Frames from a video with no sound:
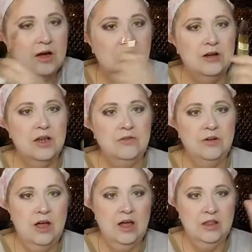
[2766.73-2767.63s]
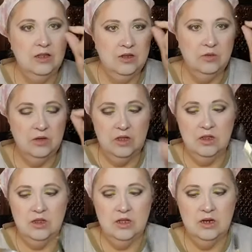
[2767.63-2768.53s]
I never had like the really
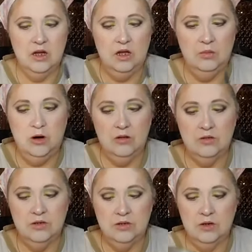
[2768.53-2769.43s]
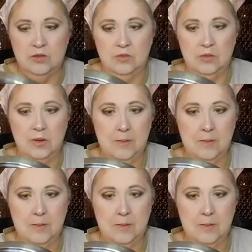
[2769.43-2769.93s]
thin eyebrows, so.